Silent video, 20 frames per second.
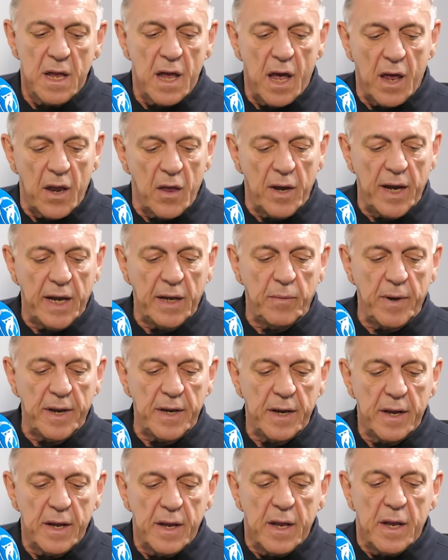And I, he
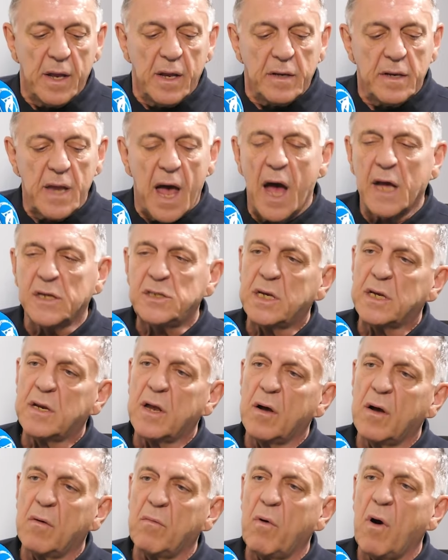went, "No," he said,
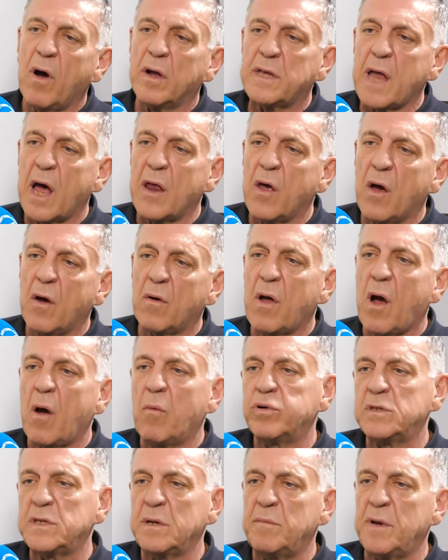uh, "What I done? I, I,
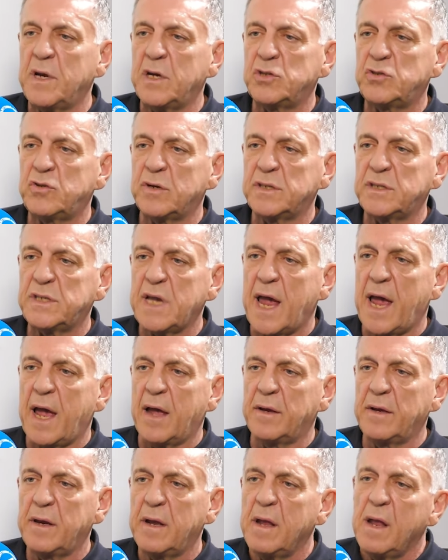was in Ministry of
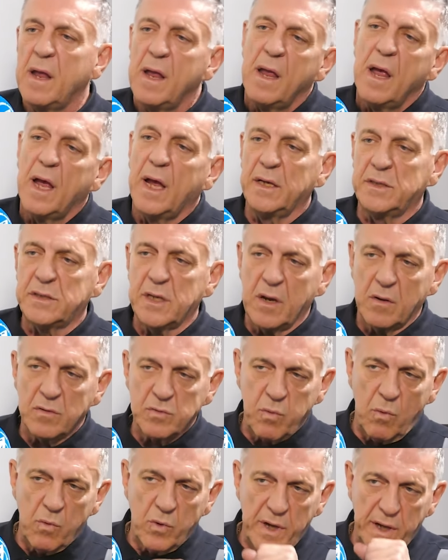Sound." He said, "I was
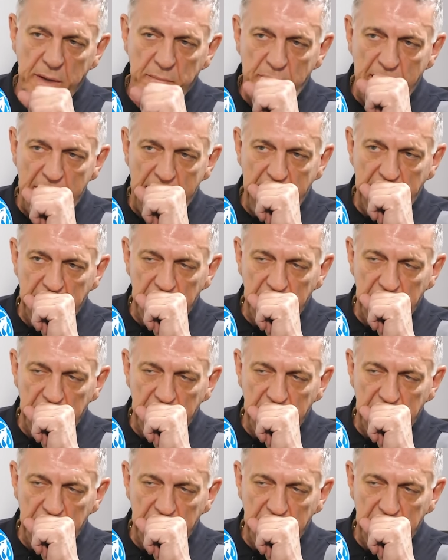walking back,